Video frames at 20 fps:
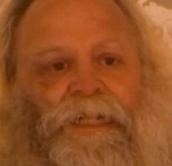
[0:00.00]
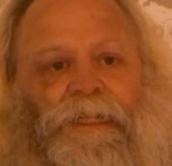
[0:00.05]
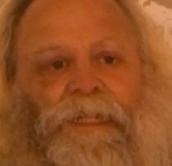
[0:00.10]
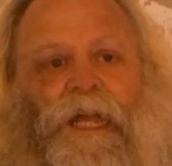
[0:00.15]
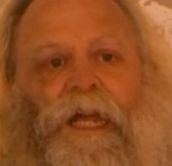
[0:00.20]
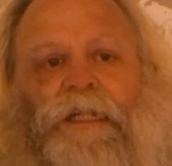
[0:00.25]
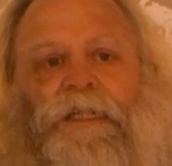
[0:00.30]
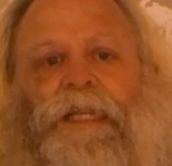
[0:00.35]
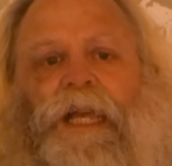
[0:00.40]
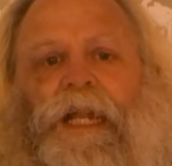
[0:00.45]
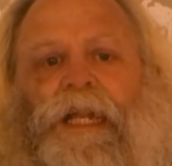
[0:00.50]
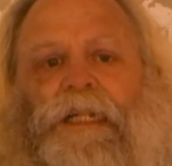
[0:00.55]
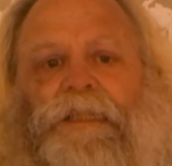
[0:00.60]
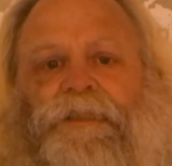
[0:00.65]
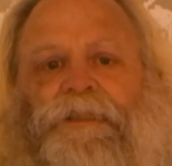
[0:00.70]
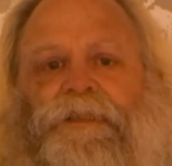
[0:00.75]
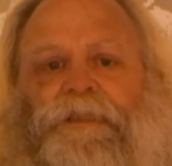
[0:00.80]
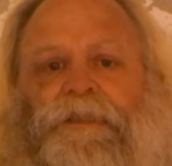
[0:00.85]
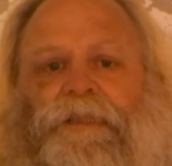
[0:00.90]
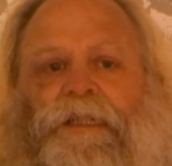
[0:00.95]
Now
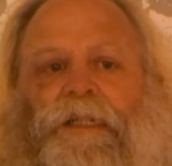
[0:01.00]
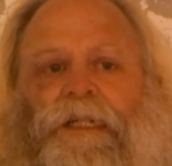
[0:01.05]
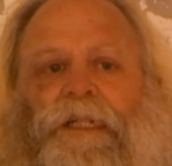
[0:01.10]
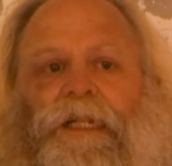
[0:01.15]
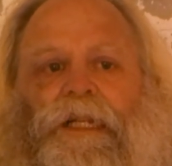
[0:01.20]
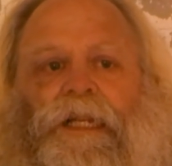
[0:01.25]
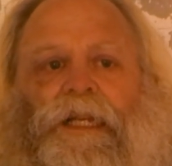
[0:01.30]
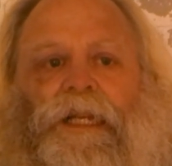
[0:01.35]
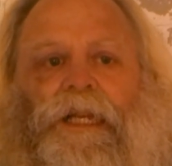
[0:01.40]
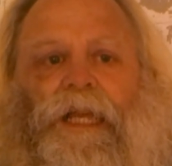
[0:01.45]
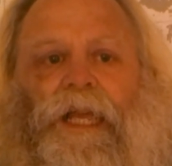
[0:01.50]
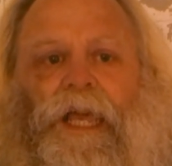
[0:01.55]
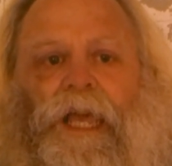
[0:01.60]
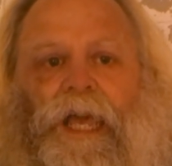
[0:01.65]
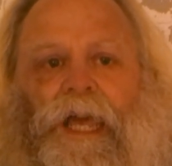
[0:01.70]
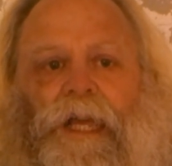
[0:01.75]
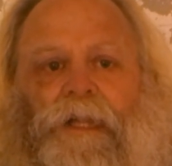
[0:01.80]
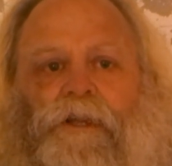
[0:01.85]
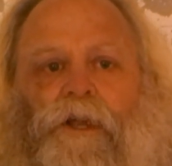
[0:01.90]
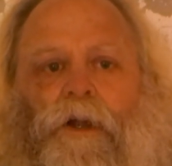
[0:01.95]
Guinness
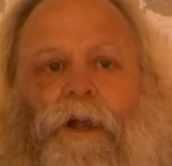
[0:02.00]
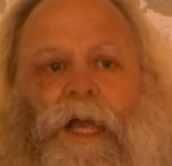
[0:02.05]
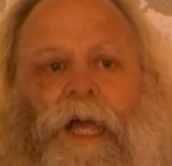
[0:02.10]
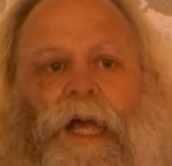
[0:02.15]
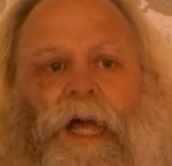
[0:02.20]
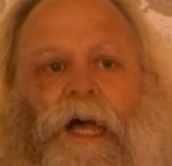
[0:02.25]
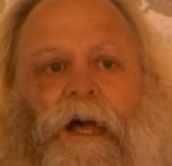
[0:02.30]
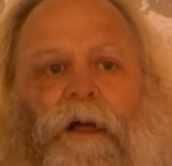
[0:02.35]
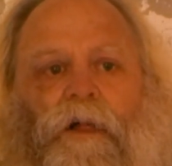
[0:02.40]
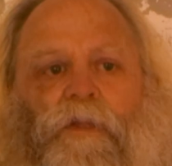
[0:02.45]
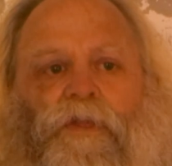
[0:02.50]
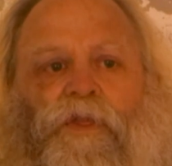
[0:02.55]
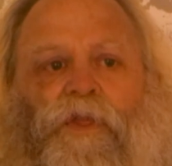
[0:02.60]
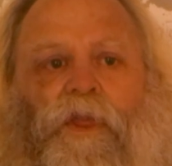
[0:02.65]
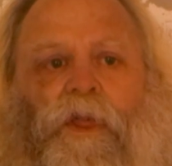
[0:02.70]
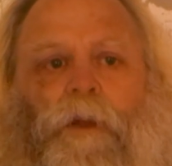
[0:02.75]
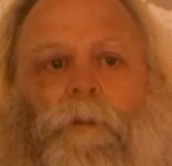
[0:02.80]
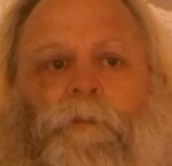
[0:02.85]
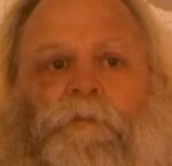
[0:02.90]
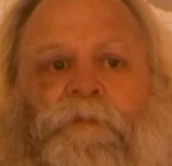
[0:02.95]
and your health,
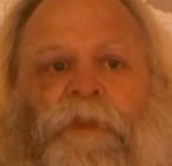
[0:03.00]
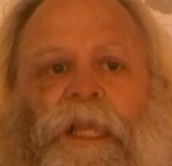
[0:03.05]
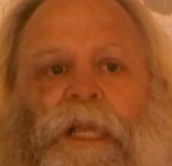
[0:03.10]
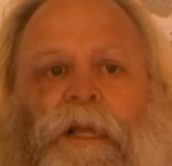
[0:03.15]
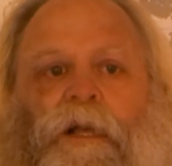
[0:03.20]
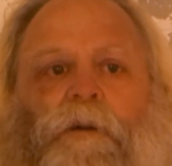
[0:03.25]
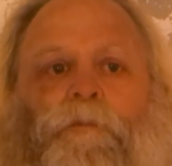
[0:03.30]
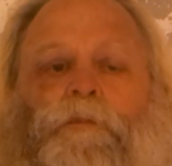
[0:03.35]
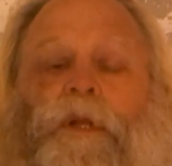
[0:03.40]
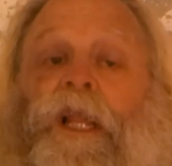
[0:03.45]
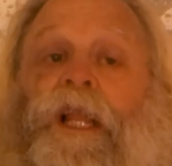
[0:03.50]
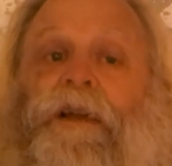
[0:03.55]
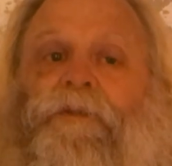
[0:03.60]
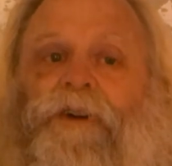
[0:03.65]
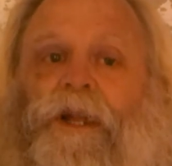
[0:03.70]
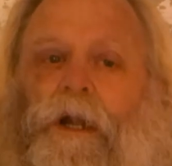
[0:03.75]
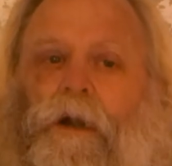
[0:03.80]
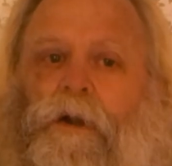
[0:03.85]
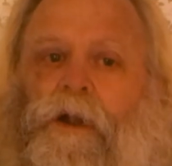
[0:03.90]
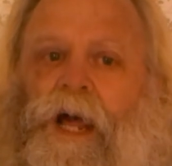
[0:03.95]
believe
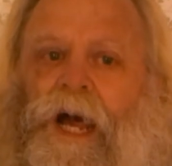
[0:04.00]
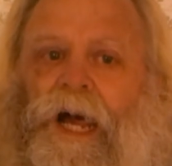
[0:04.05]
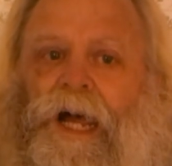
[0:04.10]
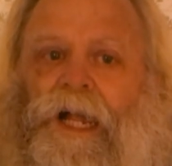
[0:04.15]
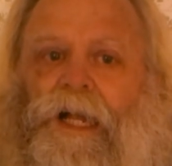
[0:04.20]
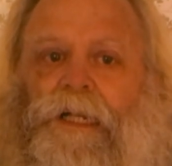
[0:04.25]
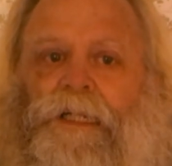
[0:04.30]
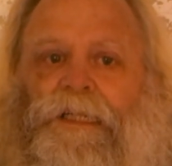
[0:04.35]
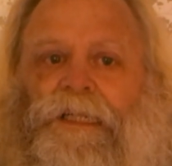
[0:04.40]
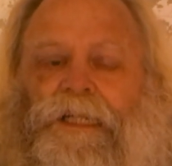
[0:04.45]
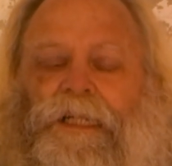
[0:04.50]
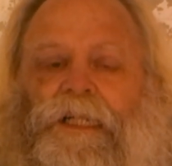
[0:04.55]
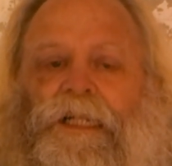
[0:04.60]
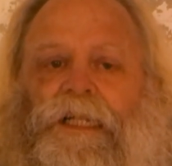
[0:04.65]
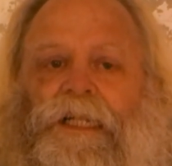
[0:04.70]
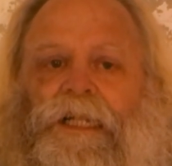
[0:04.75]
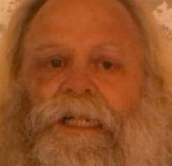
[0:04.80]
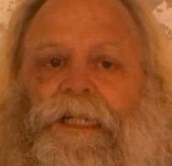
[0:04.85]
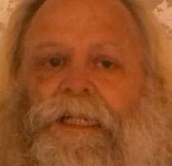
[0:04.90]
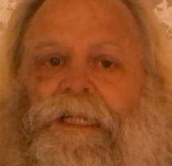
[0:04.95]
it or not,
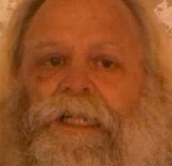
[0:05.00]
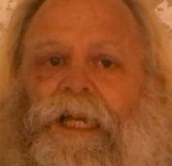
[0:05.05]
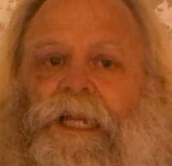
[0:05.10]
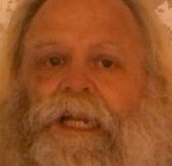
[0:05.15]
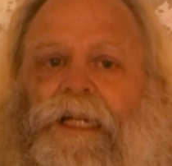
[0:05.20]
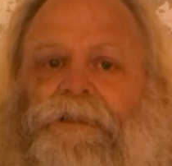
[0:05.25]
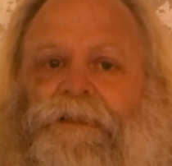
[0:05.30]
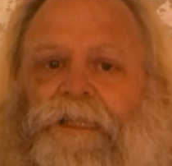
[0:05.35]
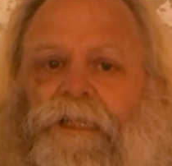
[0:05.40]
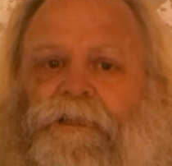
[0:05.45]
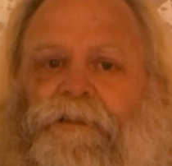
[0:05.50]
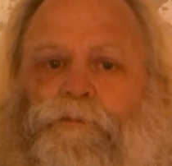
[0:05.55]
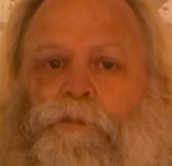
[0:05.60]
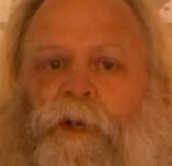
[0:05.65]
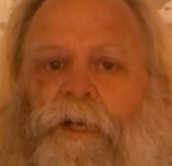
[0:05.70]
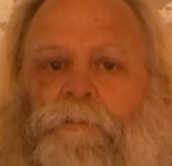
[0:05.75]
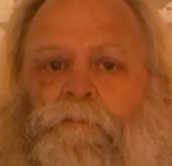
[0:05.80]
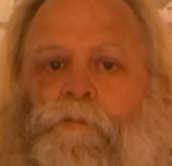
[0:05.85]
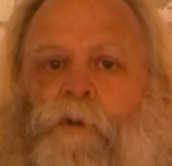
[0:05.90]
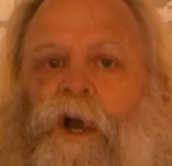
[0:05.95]
Guinness has
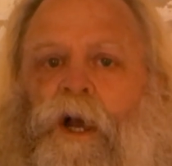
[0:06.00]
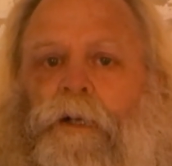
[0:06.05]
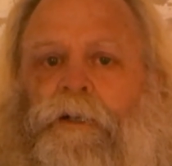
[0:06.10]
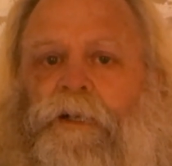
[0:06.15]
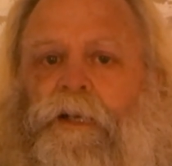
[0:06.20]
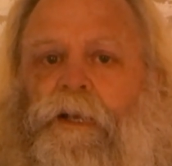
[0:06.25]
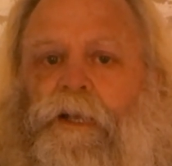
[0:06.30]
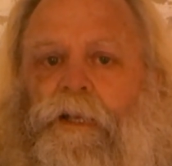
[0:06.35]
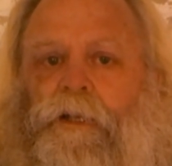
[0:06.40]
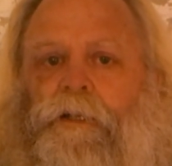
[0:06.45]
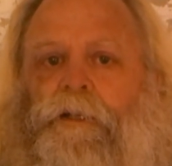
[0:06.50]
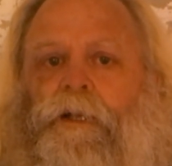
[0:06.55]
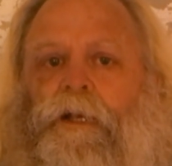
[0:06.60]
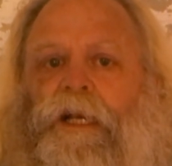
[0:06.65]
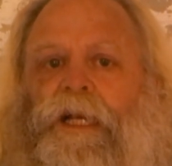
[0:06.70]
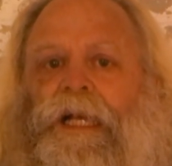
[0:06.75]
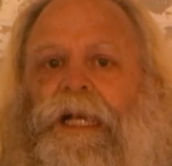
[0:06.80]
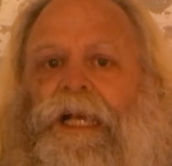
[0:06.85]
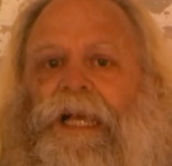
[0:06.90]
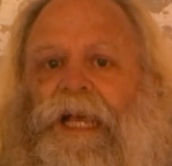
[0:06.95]
been marketed
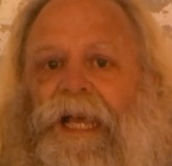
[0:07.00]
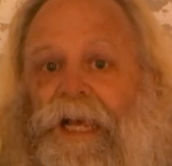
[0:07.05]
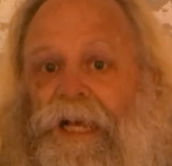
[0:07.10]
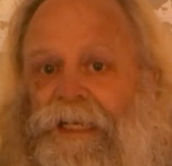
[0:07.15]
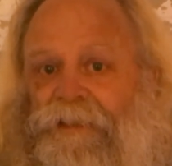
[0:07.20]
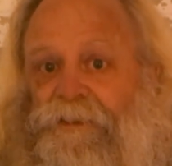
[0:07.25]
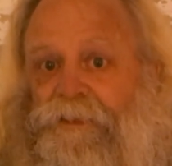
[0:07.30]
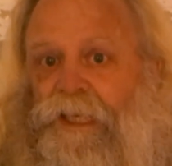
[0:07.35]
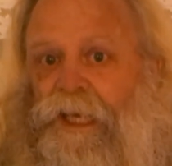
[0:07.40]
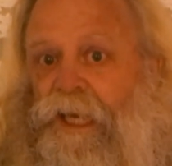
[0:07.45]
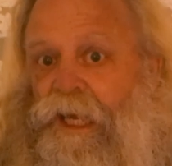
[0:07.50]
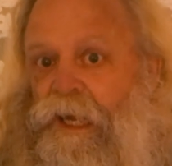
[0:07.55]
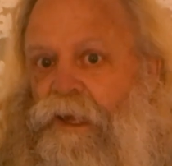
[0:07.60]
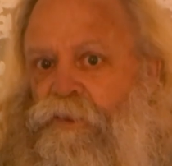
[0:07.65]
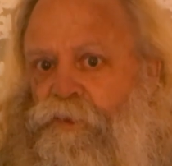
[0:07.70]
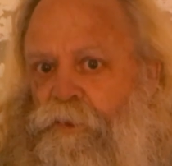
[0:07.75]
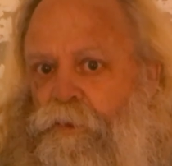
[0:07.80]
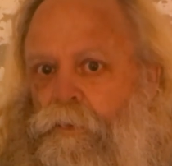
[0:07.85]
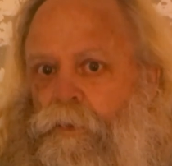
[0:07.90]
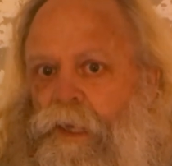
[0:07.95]
as a
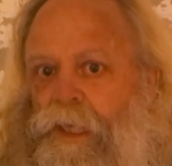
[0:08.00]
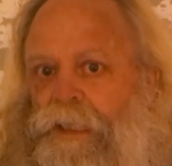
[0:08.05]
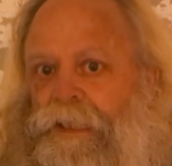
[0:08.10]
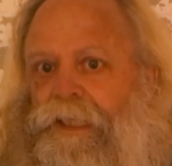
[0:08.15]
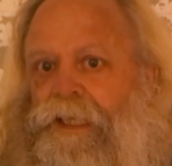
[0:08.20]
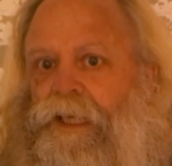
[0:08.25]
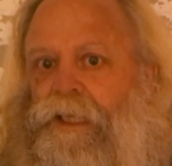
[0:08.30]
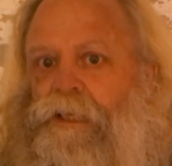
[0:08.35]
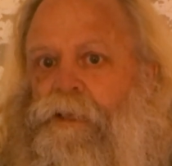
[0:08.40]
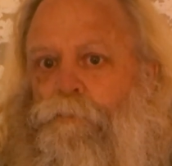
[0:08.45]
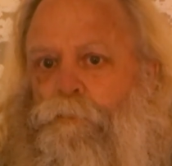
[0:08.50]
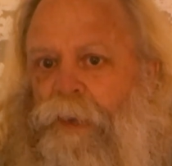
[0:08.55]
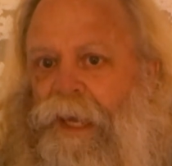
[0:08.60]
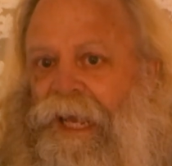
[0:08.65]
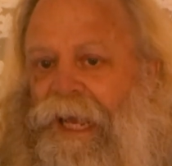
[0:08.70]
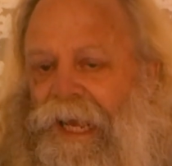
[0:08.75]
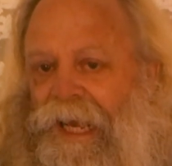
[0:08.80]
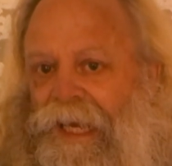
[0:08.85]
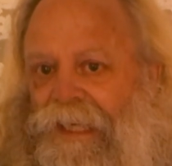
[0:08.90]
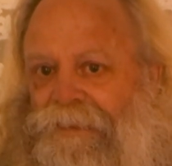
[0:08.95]
health drink in the
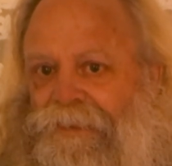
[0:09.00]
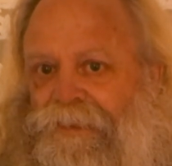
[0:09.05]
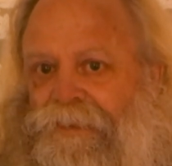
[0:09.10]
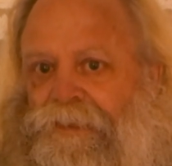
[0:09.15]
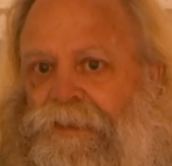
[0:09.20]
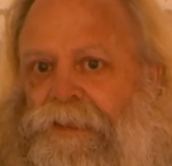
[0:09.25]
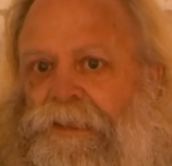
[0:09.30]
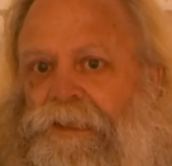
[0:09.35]
past.